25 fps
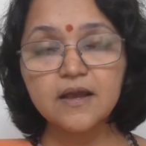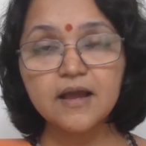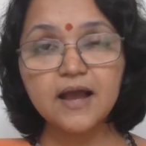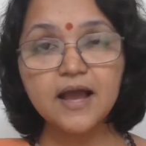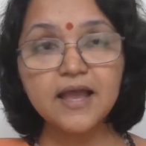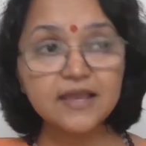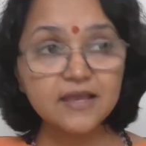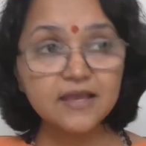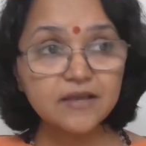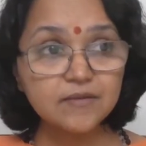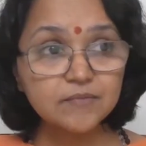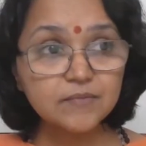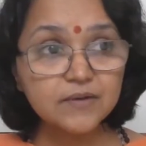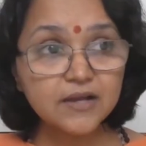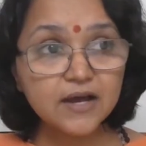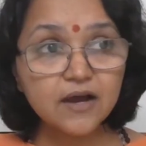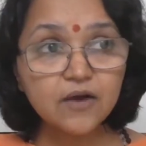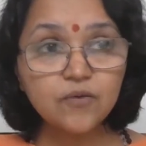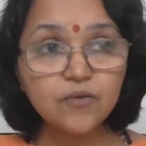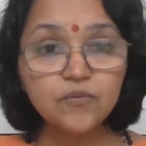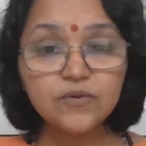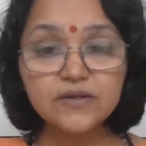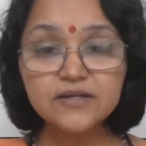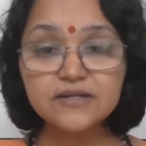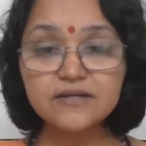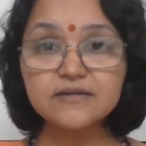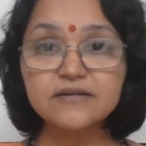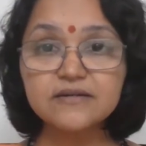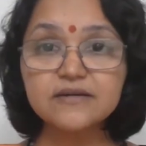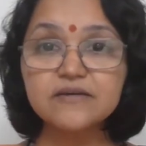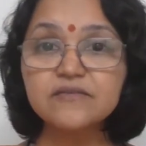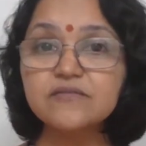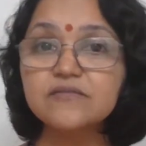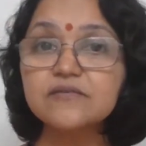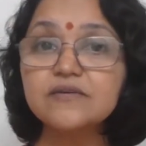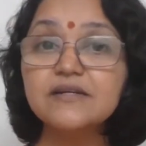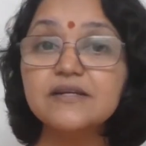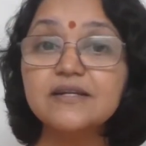I am now in
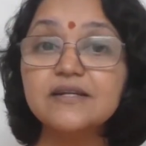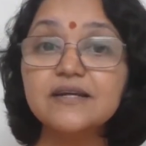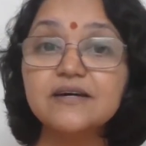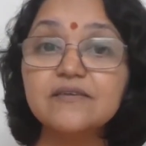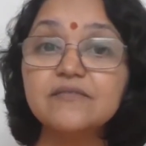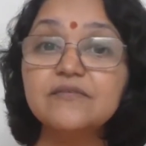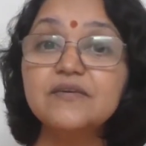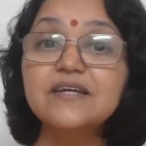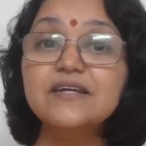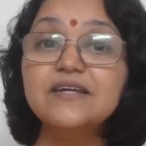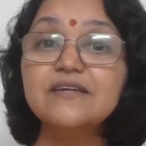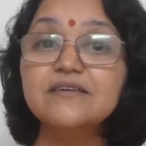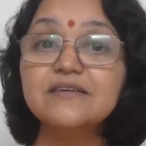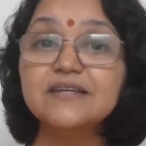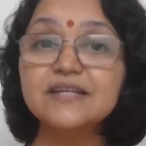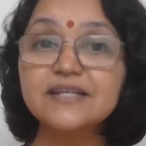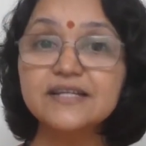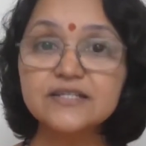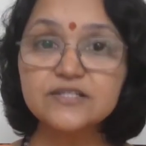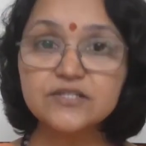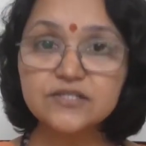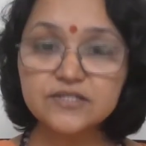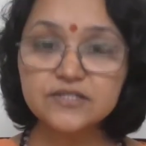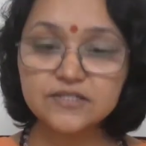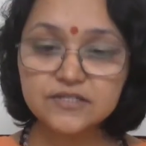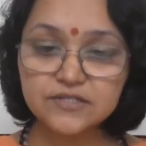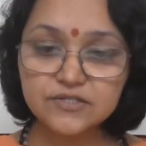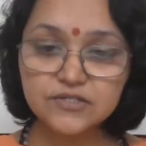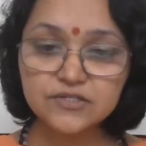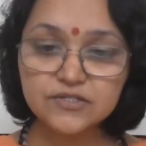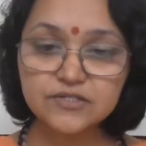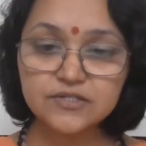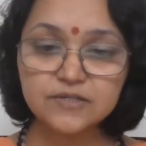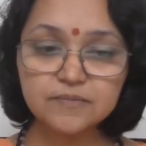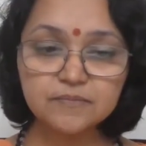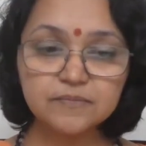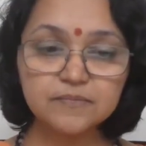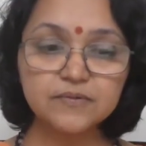a loving
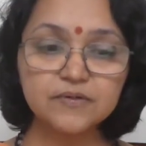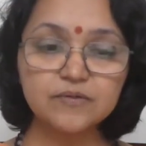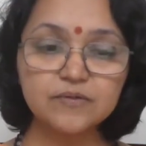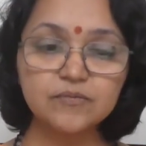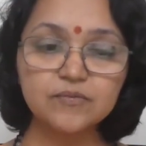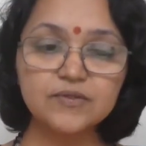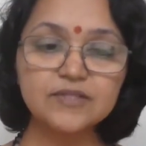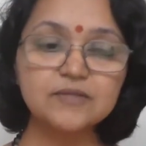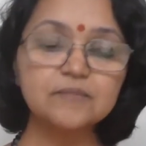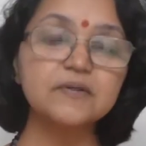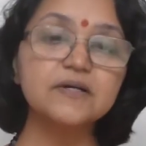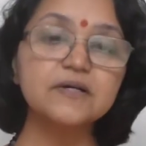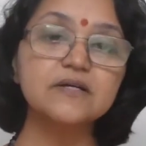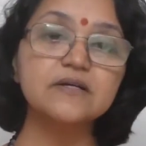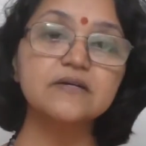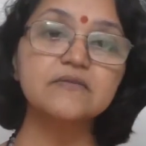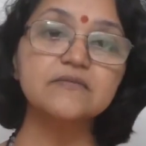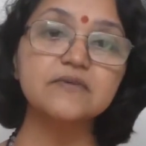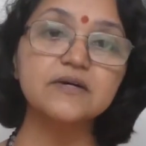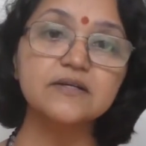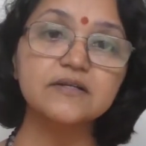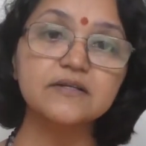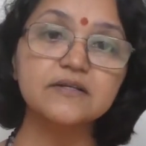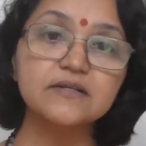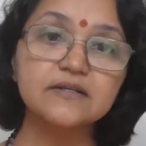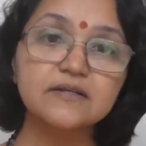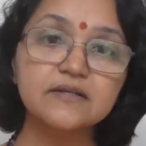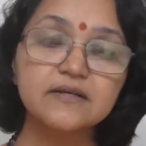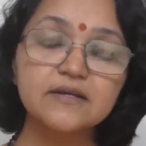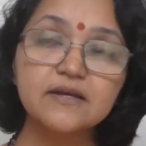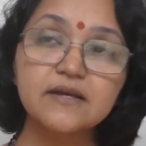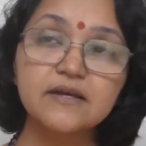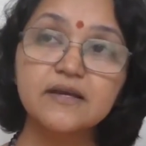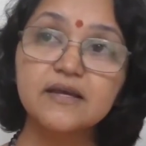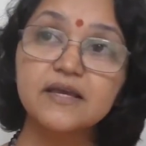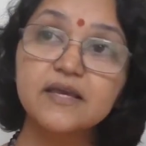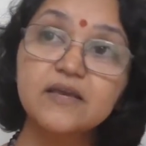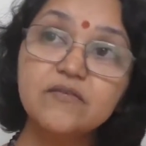relationship with Bhagavan.
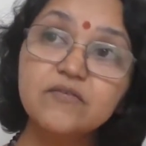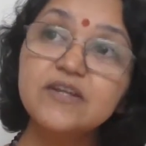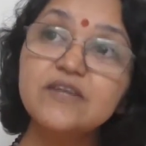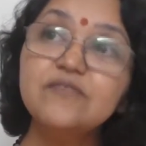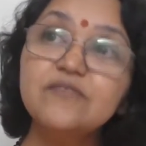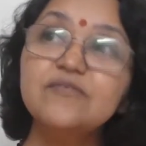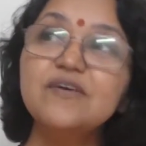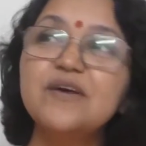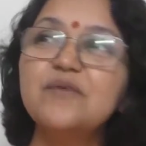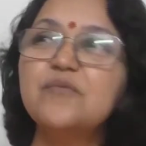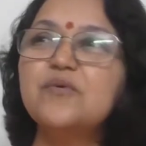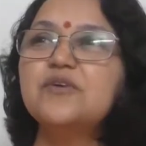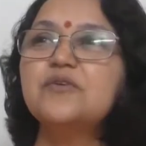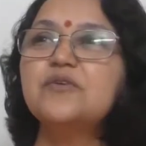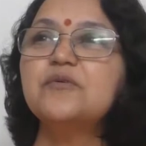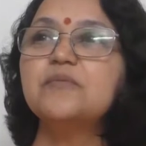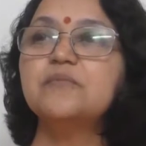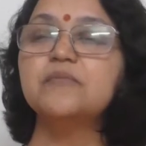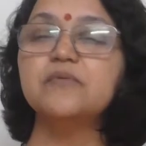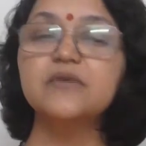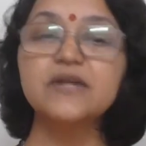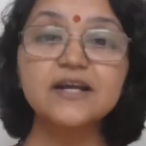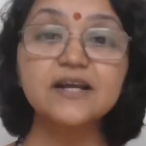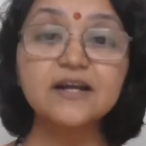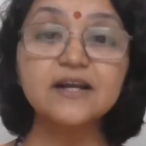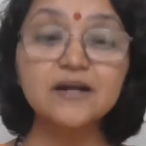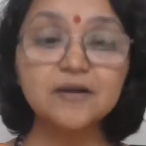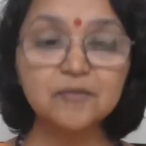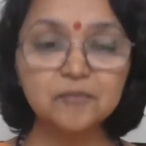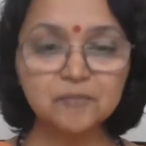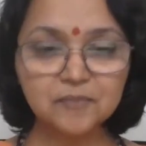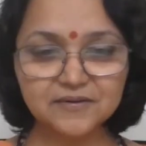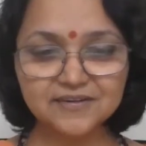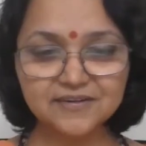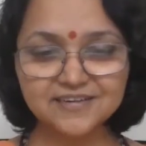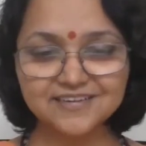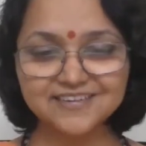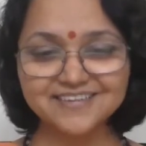Even if I want to break
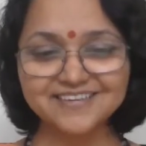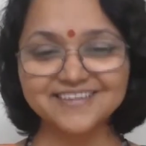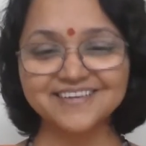up,